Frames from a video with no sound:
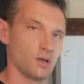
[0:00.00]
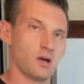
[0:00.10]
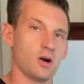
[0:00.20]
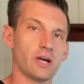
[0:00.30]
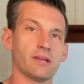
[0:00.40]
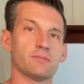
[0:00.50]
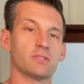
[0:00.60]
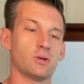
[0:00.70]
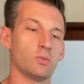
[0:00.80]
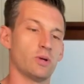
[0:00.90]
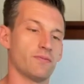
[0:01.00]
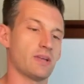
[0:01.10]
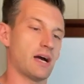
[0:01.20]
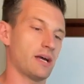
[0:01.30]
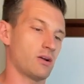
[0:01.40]
Okay, so we've
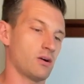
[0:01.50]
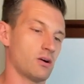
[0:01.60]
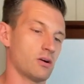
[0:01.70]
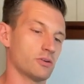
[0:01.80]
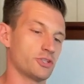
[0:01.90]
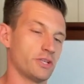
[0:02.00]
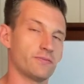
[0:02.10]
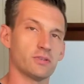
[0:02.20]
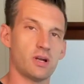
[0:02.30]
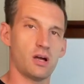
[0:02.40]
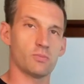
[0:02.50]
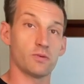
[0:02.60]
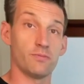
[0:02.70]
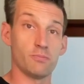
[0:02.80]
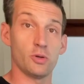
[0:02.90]
got our shifter knob
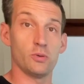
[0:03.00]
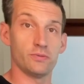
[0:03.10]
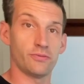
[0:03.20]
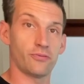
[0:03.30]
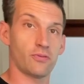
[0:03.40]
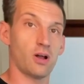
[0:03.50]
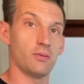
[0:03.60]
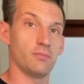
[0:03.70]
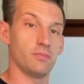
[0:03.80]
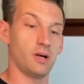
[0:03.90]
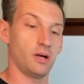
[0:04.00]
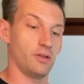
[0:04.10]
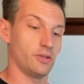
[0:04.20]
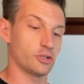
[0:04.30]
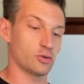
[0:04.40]
removed from uh,
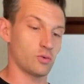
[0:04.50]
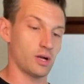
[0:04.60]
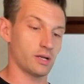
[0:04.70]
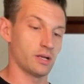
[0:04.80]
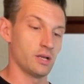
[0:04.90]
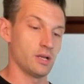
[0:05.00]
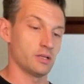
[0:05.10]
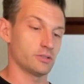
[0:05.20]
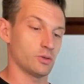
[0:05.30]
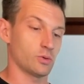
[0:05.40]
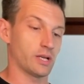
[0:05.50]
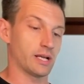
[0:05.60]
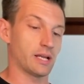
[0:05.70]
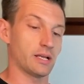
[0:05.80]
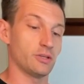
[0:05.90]
the truck. So we're gonna
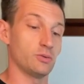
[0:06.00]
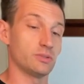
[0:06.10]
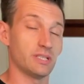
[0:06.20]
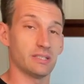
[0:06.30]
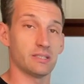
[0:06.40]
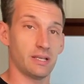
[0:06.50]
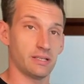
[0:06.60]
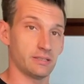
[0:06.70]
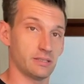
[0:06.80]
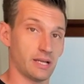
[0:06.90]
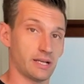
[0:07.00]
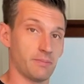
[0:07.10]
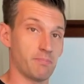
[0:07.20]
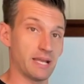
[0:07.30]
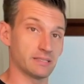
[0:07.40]
kind of use this as like a
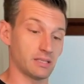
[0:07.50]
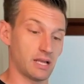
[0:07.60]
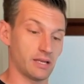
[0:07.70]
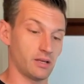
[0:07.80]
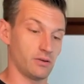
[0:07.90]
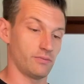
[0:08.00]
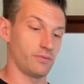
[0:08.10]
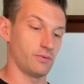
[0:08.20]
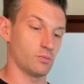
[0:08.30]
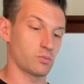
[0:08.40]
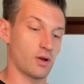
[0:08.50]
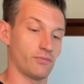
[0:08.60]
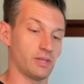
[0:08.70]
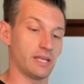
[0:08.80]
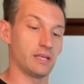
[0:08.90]
baseline of
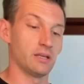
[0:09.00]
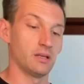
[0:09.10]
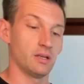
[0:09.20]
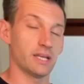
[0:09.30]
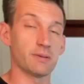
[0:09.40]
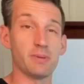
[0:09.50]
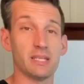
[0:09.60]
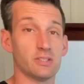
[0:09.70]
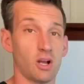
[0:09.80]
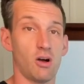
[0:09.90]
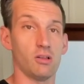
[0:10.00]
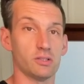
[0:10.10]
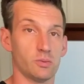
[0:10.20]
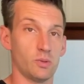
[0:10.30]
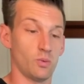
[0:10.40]
roughly it can be as tall
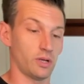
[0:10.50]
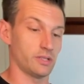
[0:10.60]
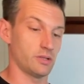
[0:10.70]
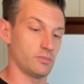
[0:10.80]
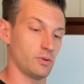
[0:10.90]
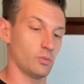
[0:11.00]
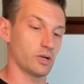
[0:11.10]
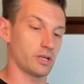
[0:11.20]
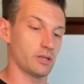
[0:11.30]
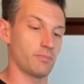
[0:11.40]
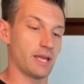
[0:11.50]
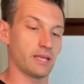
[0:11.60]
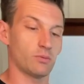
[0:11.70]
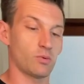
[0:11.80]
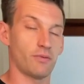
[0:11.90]
as we want it to, but we're gonna
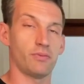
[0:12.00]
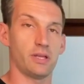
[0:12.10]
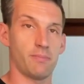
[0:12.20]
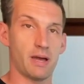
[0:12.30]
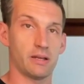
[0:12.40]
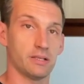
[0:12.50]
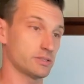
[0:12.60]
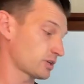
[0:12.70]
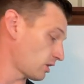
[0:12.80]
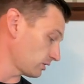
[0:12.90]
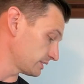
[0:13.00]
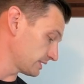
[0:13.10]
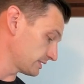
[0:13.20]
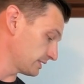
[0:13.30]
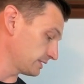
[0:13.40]
make it roughly about as tall as
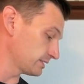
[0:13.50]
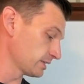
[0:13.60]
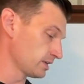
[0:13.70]
this is.